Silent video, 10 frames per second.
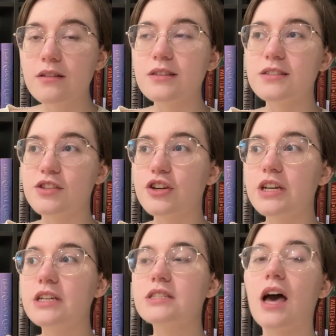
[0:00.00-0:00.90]
the
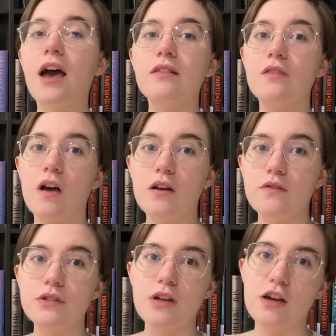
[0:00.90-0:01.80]
series. I
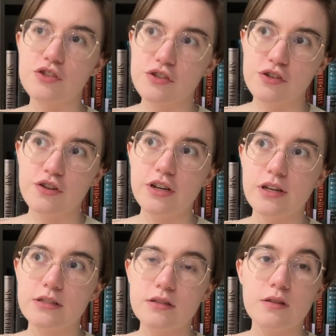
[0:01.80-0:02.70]
love Tasha's
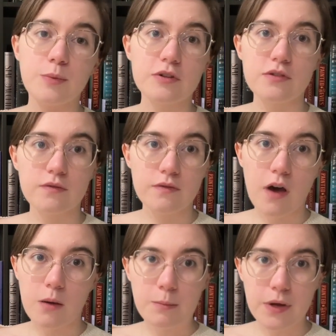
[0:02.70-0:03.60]
series, the books of
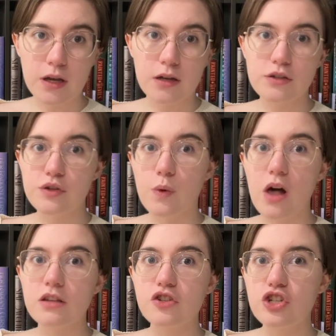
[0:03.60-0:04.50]
Umba
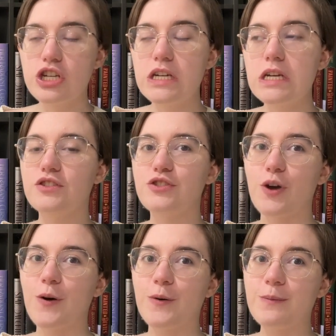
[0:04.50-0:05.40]
duology,
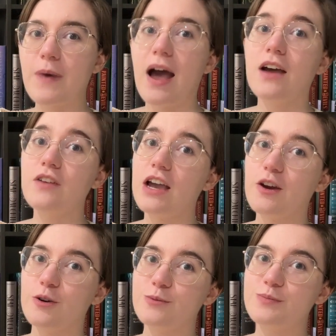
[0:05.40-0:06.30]
so I have high
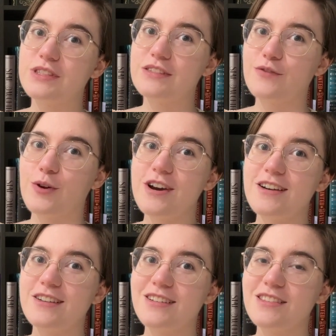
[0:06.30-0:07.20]
hopes
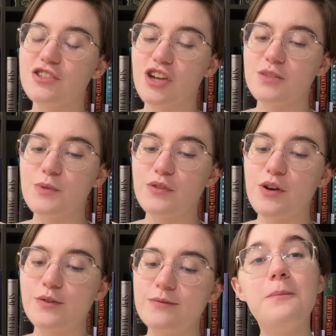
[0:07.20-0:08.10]
for The Jasmine
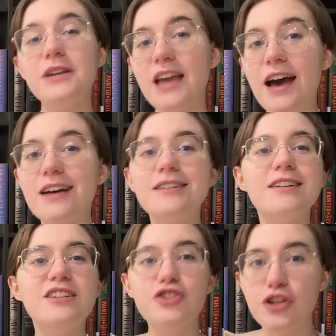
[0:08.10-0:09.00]
Throne. But yeah,
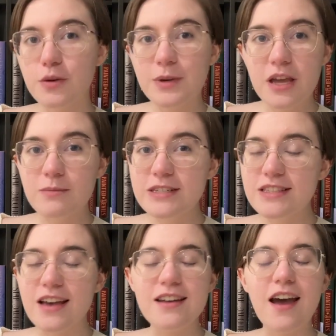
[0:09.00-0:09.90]
She Who Became the
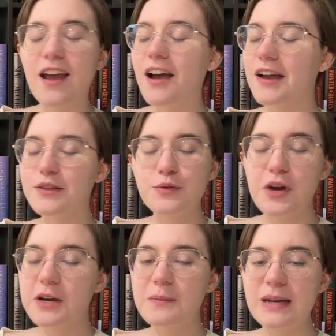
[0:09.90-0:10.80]
Sun, I highly
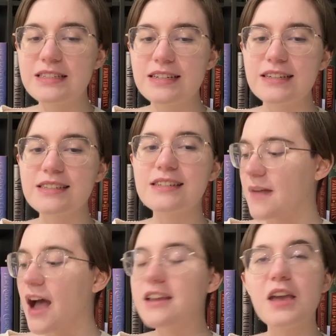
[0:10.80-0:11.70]
recommend it.
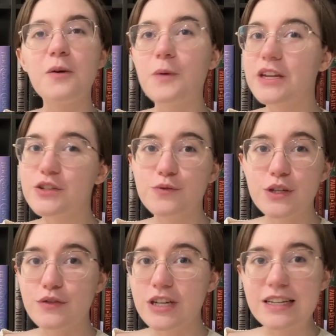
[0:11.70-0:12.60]
I can't wait to
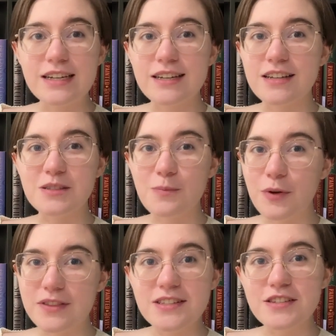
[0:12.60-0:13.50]
reread it at some
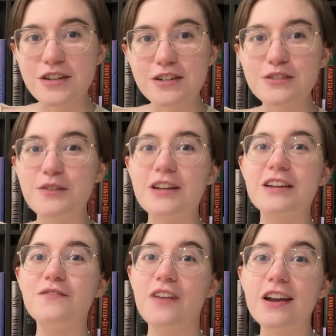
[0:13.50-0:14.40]
point this year so that I
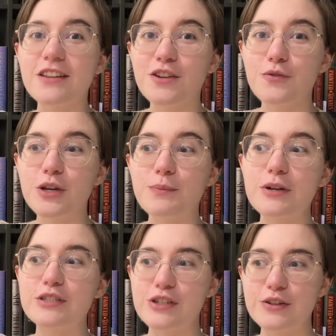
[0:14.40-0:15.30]
can finally read
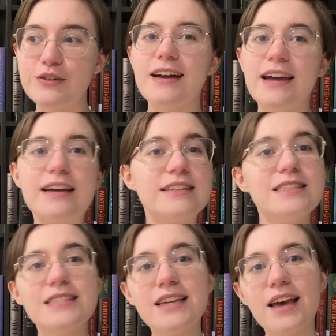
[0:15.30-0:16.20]
book 2 and
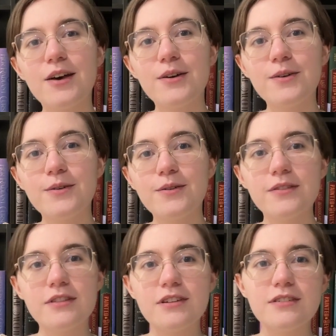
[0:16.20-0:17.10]
see how
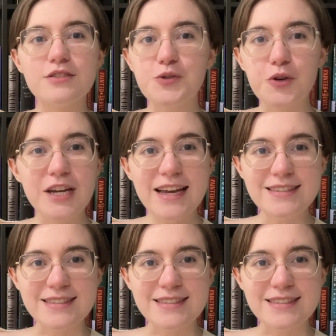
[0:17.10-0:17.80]
the story ends.